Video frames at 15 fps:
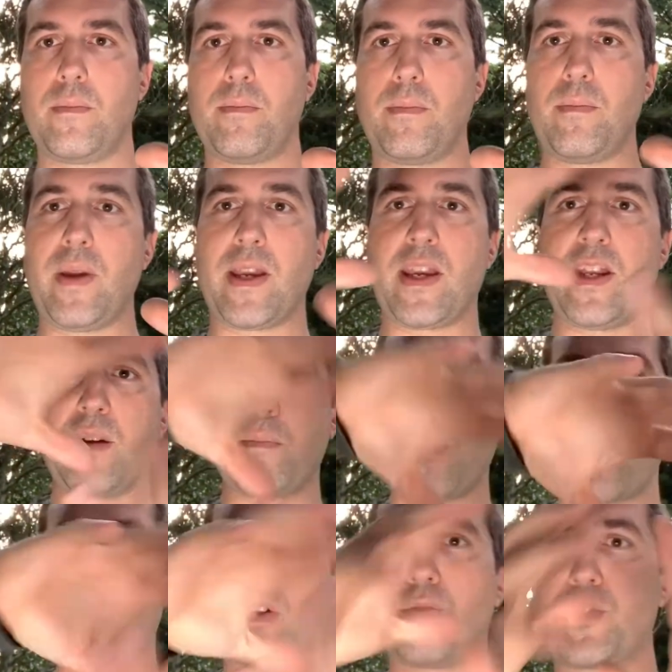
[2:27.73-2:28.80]
making a
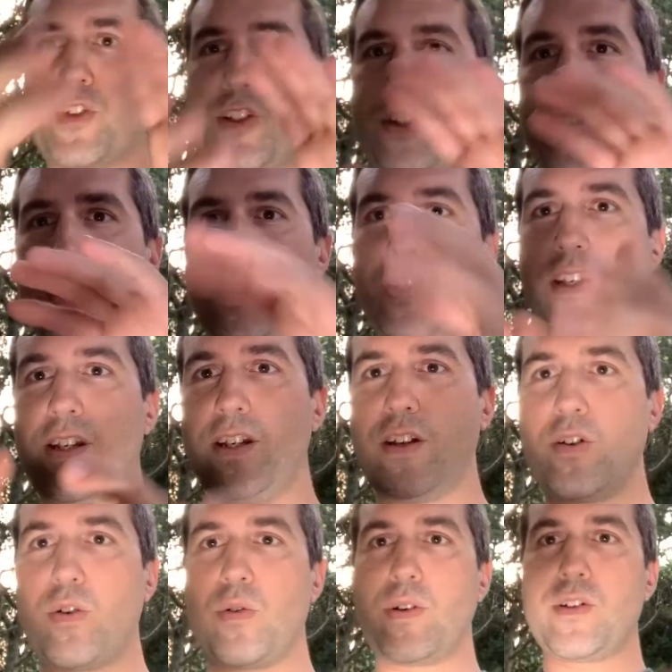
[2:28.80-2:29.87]
ball of Qi,
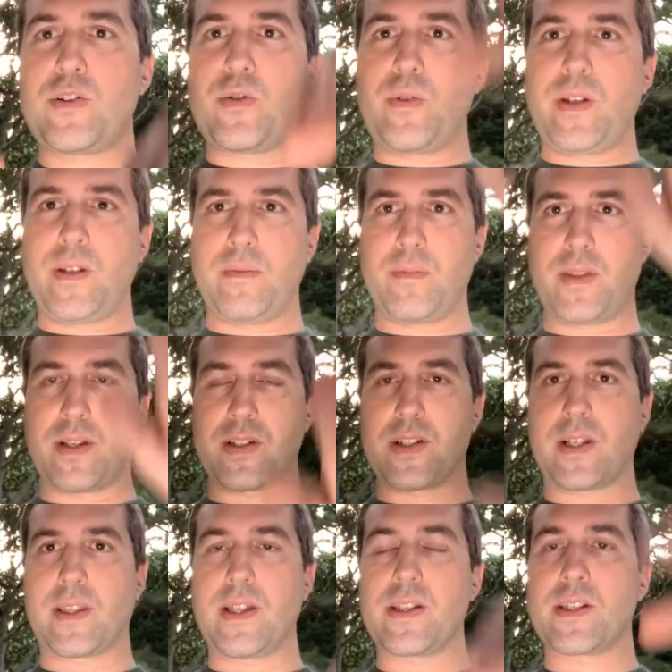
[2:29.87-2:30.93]
and doing things like
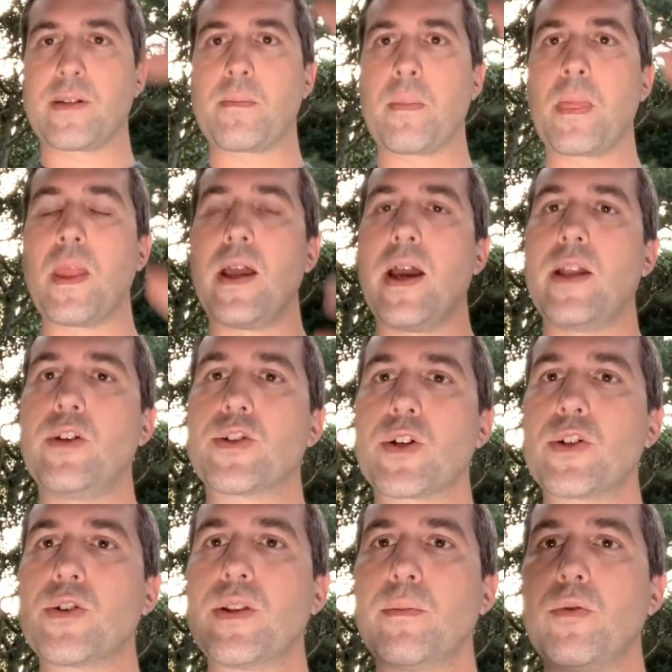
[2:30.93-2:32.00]
this, and you start
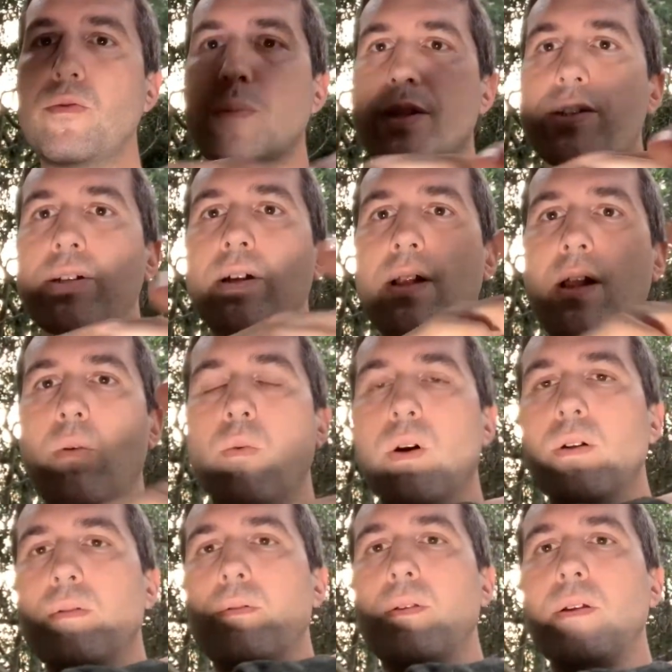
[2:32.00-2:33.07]
doing the movements, well,
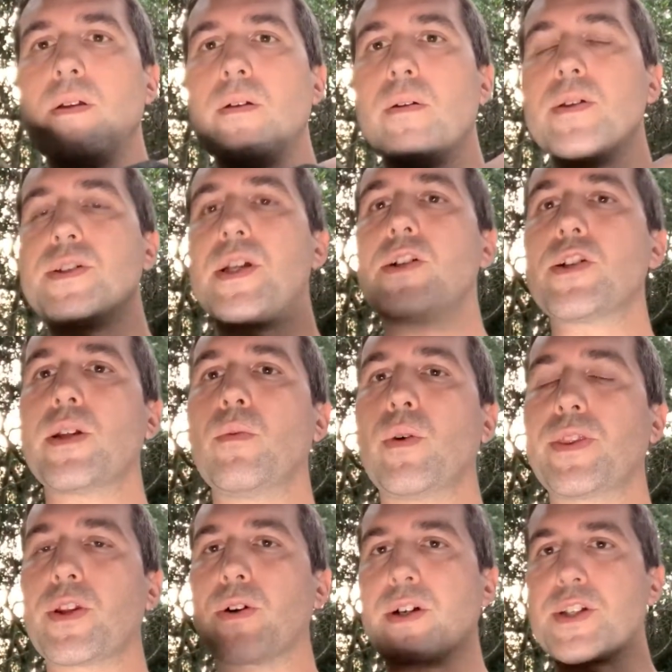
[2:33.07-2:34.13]
essentially what
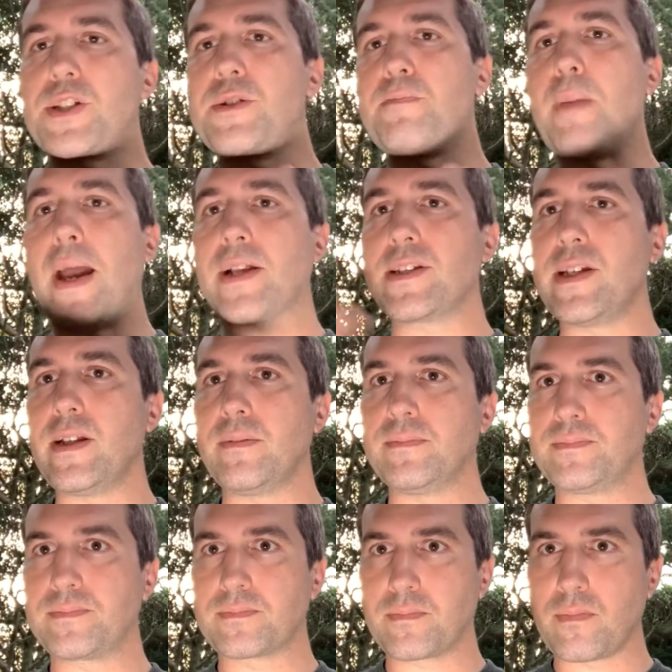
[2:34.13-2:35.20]
they're expecting
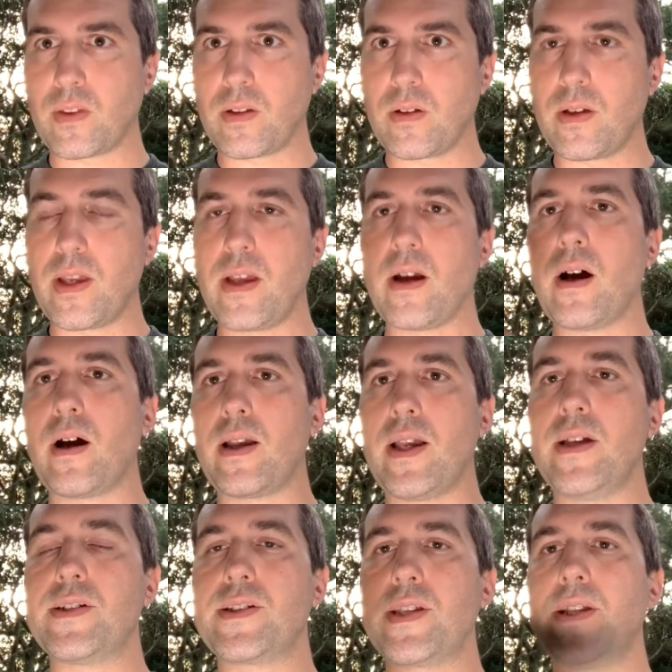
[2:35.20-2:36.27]

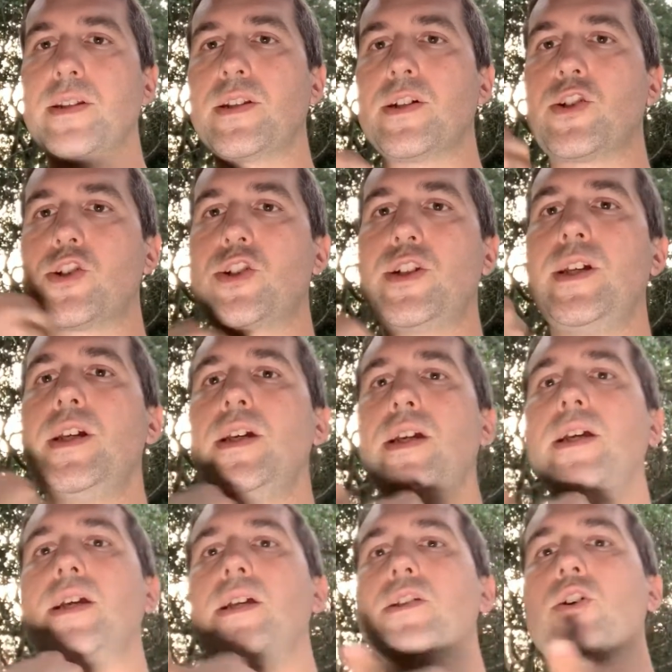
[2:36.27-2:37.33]
is that the Qi
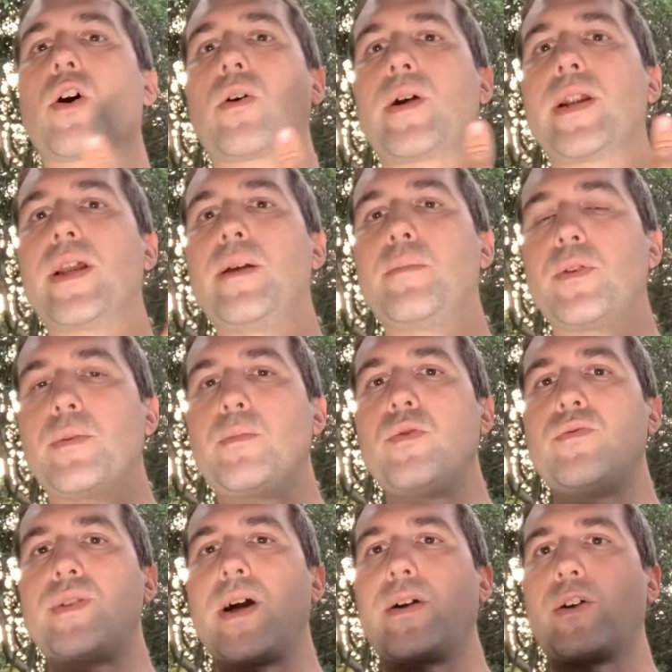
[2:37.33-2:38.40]
is already able to move
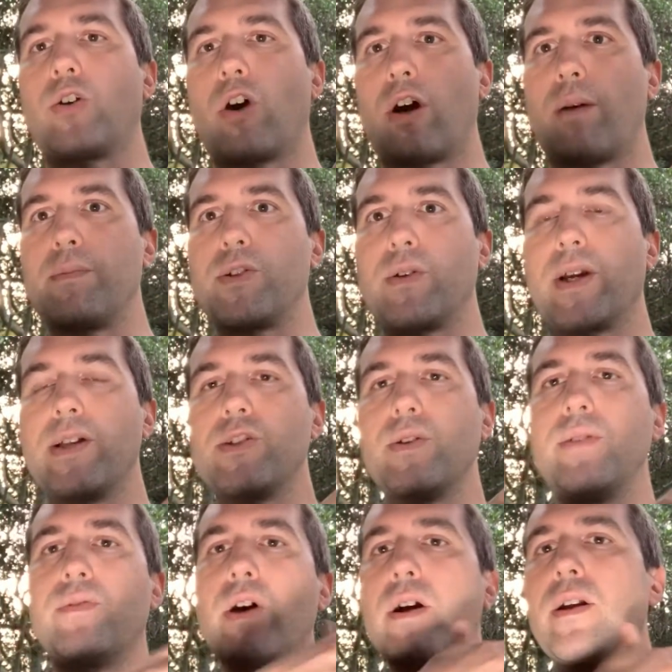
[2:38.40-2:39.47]
down your arms. Okay, so
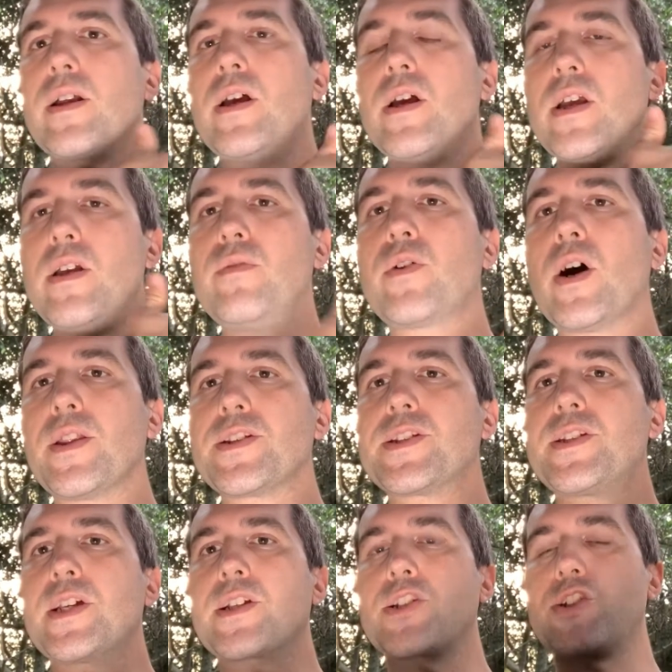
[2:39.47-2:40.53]
you've got
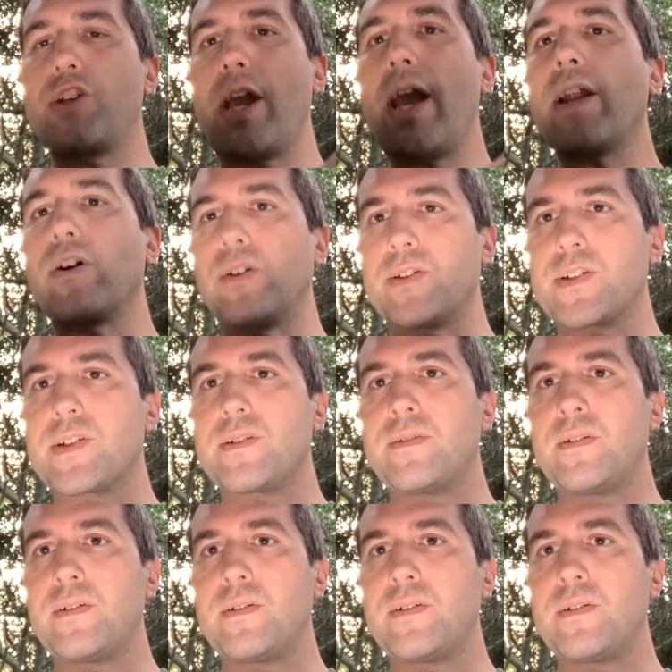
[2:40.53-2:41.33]
6 channels,